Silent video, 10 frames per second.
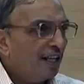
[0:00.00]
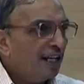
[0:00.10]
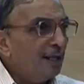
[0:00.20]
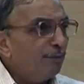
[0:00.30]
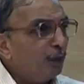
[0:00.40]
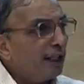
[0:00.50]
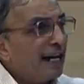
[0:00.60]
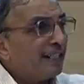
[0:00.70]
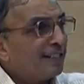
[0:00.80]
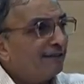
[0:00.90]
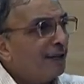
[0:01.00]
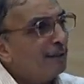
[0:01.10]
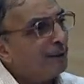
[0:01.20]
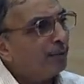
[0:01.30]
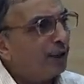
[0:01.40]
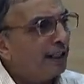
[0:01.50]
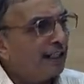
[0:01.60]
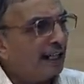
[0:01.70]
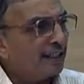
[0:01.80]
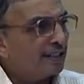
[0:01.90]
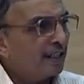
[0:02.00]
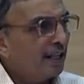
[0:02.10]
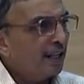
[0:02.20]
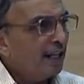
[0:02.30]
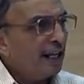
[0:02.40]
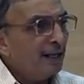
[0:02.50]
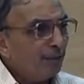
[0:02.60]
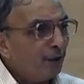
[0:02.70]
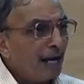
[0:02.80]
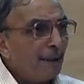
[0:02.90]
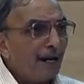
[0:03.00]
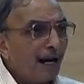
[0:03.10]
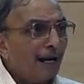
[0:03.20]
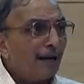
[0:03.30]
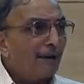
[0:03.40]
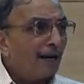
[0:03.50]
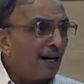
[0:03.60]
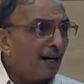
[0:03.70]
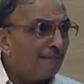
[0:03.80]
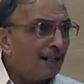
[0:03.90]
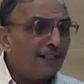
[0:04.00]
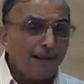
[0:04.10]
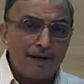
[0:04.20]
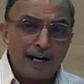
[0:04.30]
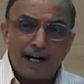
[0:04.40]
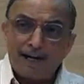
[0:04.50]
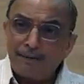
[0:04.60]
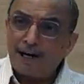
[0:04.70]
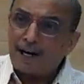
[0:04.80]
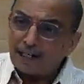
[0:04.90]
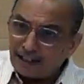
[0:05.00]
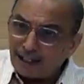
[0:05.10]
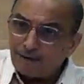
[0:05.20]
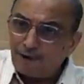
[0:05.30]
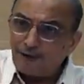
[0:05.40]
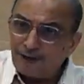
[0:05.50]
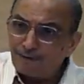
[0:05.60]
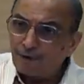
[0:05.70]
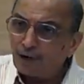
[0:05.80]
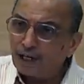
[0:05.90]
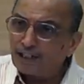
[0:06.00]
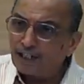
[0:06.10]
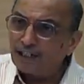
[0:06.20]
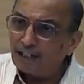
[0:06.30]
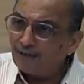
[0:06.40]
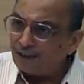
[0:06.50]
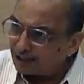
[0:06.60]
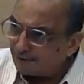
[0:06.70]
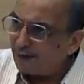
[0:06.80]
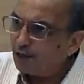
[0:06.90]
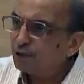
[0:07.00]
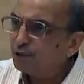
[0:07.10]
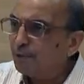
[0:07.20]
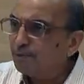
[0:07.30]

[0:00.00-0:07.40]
Input X will mean put it in X. Input abracadabra means abracadabra is the name of a location in which some value is to be